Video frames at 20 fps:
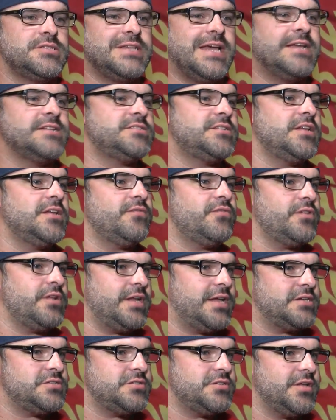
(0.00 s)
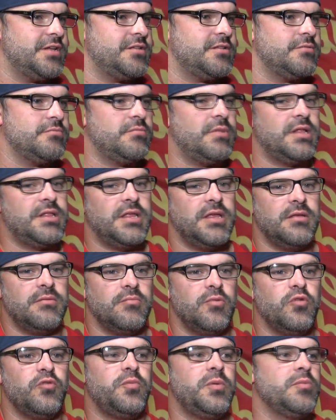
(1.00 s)
As I stand for the national anthem, I think
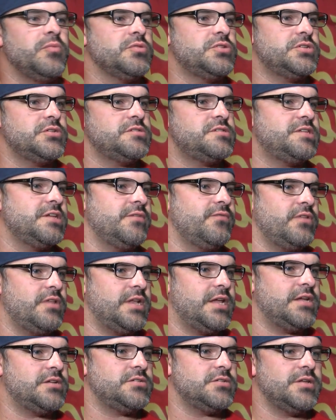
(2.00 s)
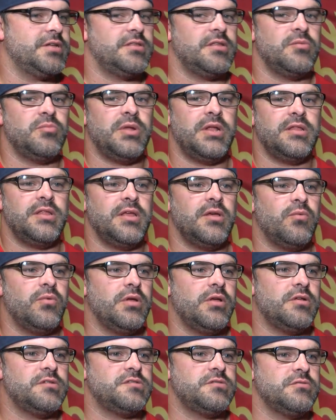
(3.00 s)
most people should stand for the national anthem, but I think
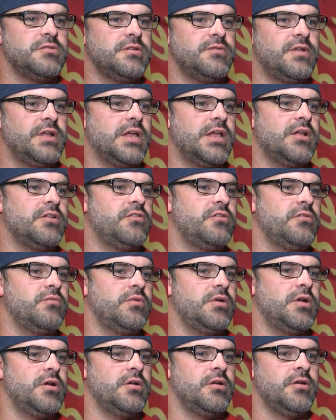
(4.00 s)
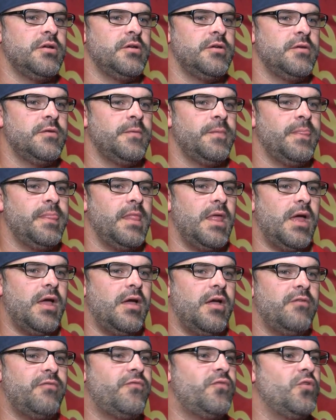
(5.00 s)
we also live in a country where
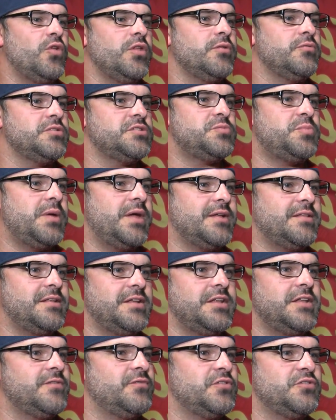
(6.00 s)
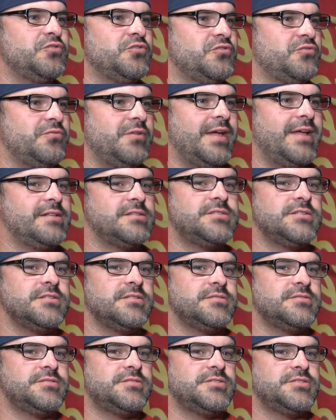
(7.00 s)
I fully respect an individual's right
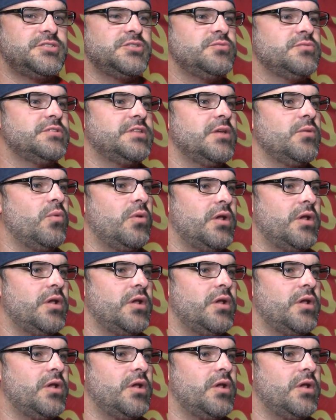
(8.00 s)
to, to do what they